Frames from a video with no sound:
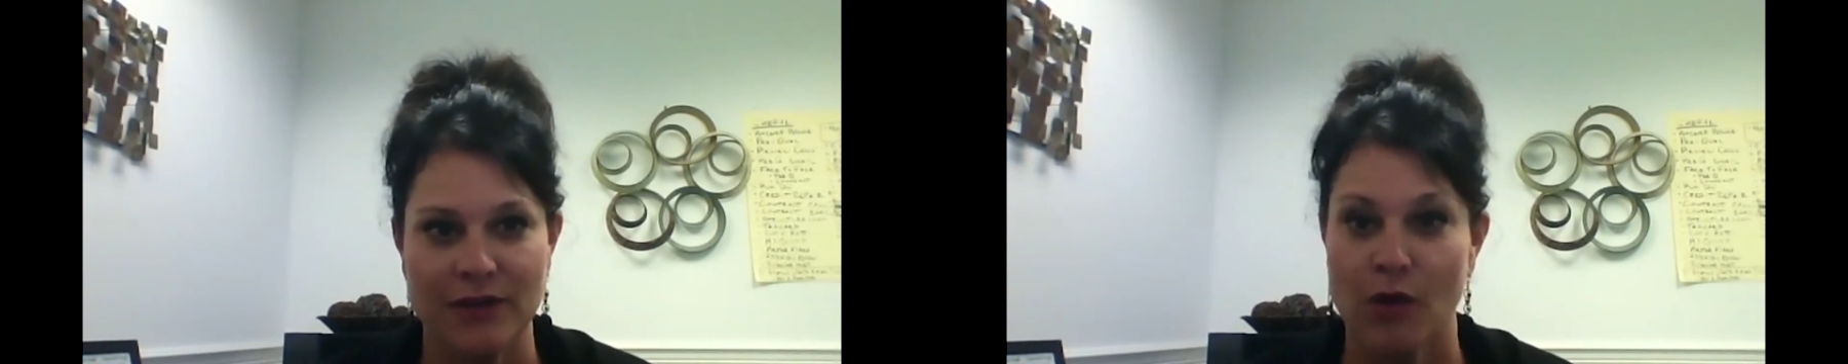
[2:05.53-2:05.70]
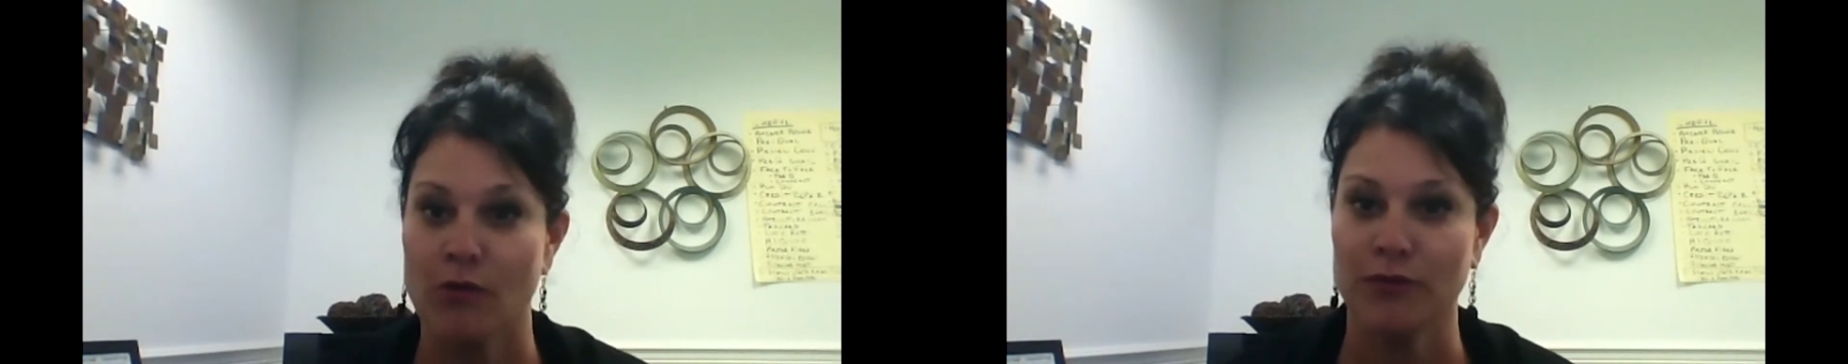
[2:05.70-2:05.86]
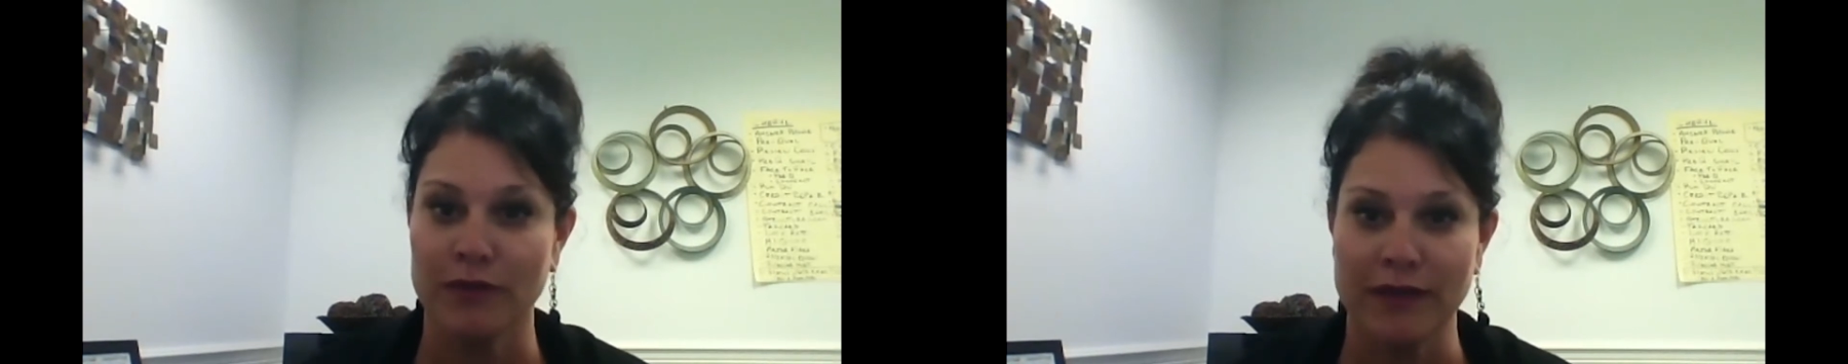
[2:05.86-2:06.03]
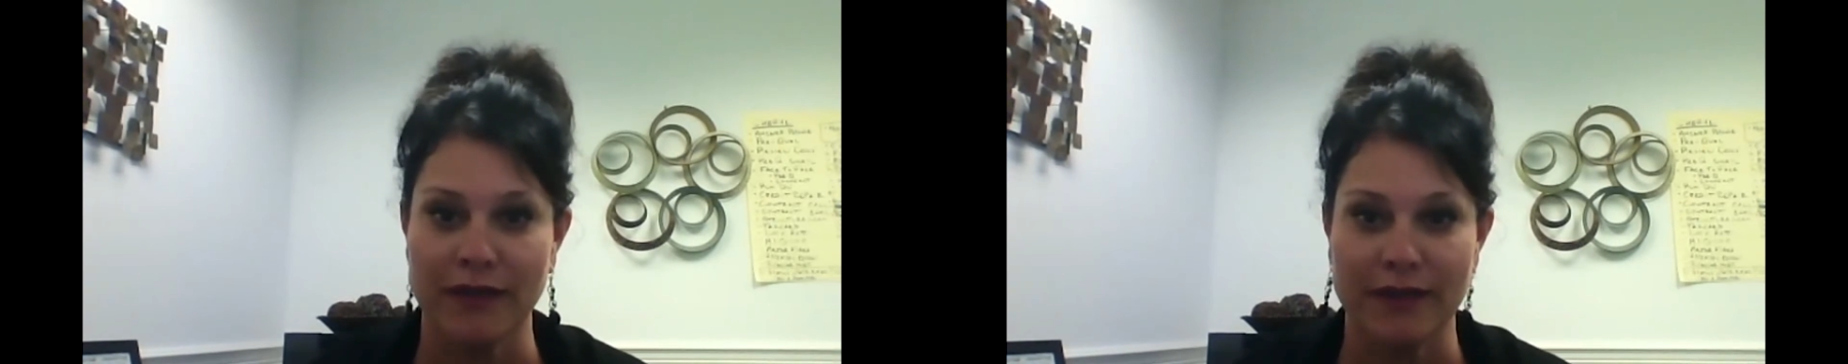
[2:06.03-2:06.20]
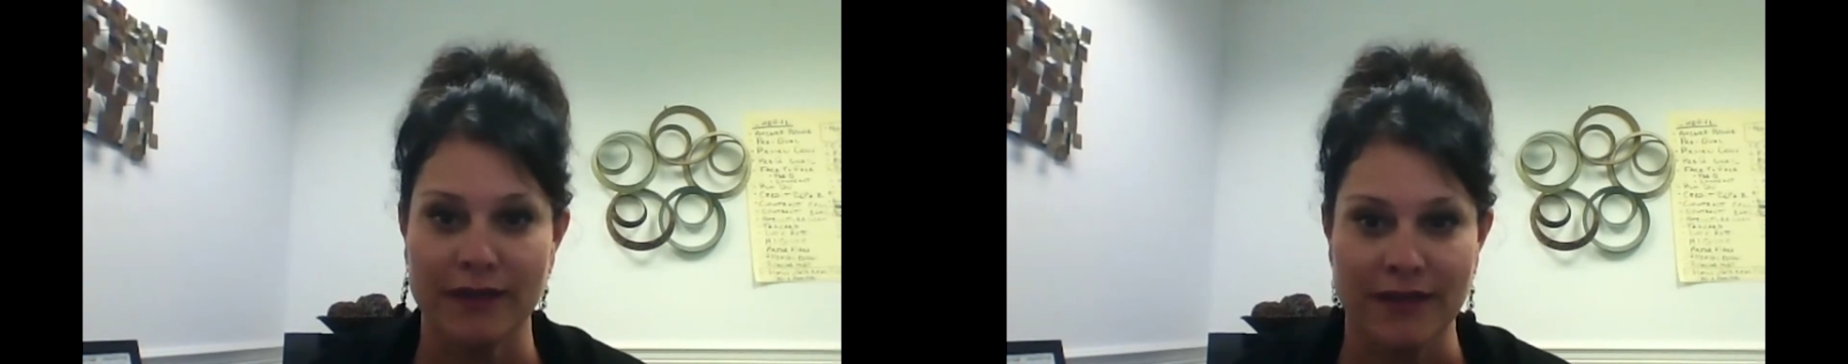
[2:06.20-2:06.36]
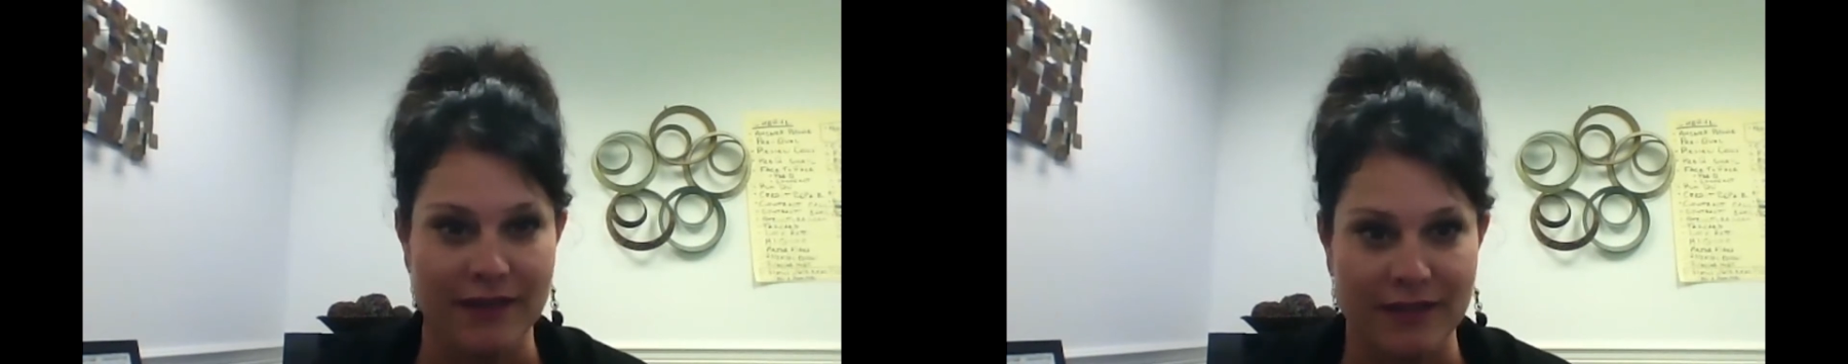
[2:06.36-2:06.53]

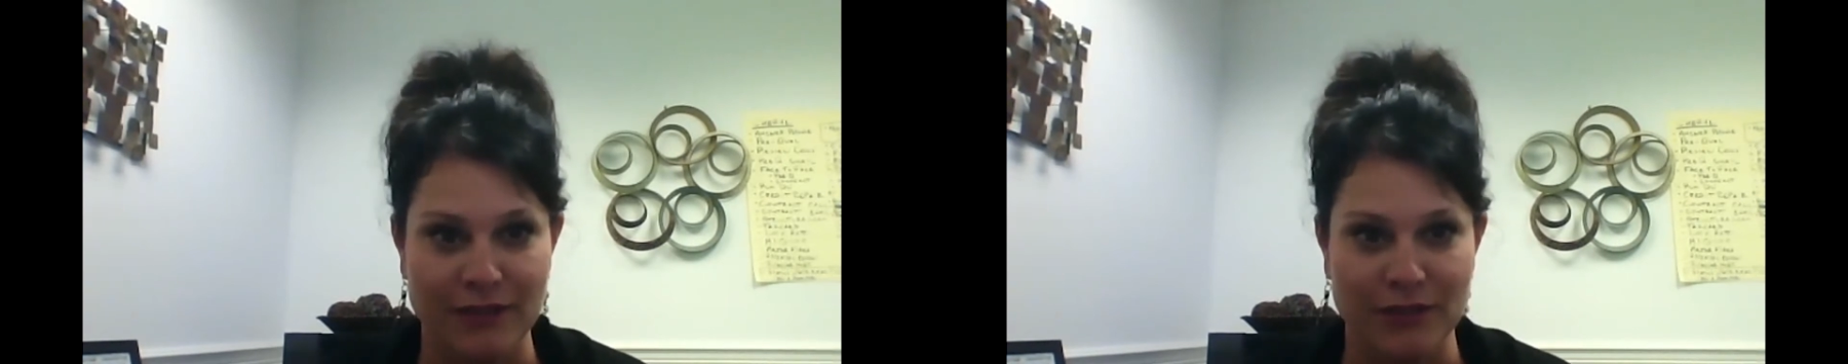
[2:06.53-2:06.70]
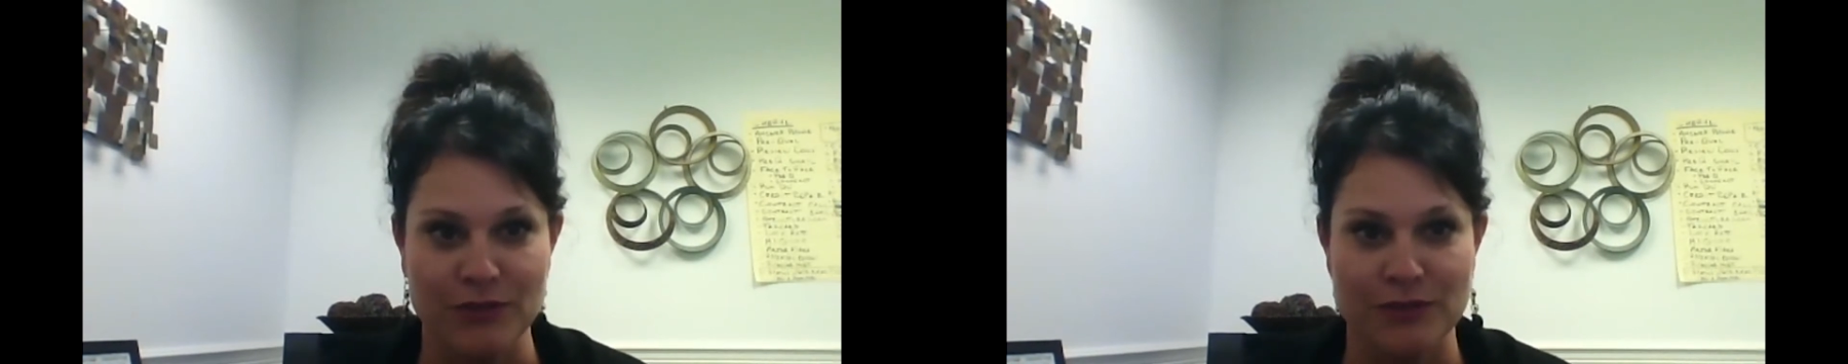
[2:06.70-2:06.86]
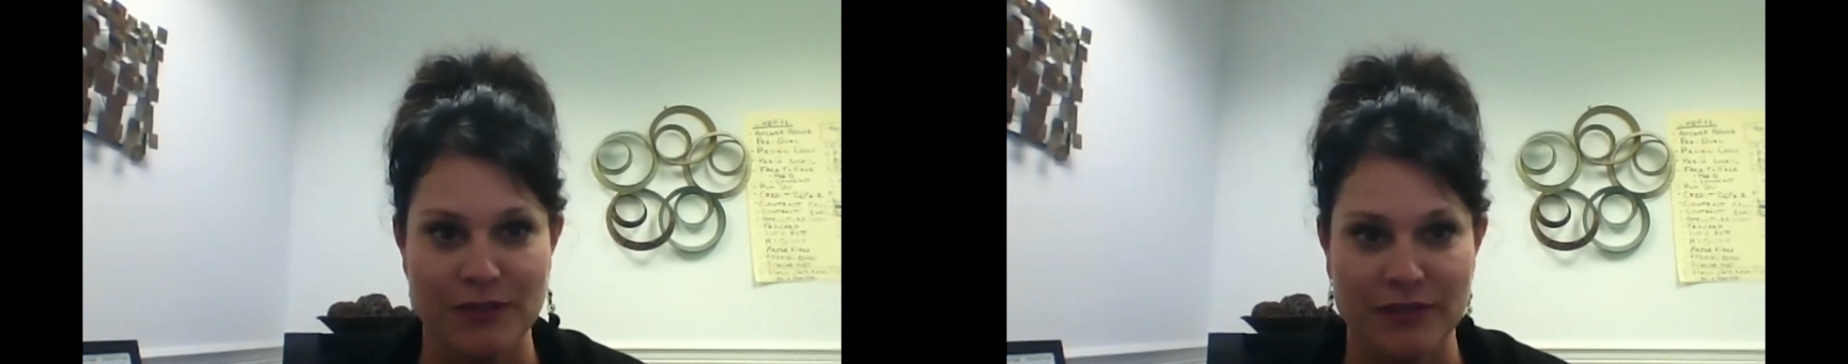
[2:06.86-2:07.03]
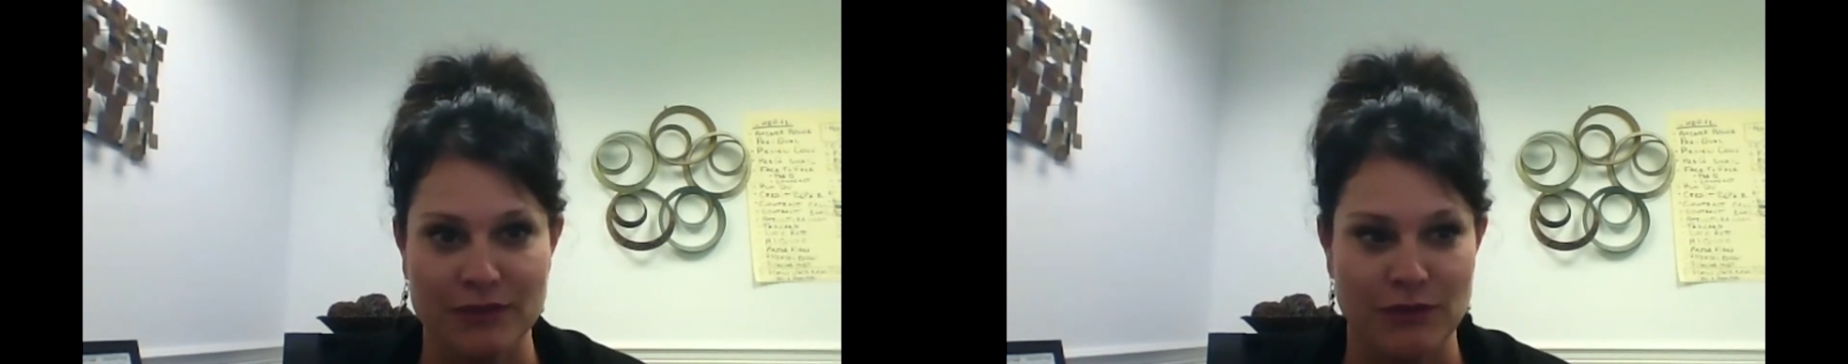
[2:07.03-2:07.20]
Hopefully they didn't lose it,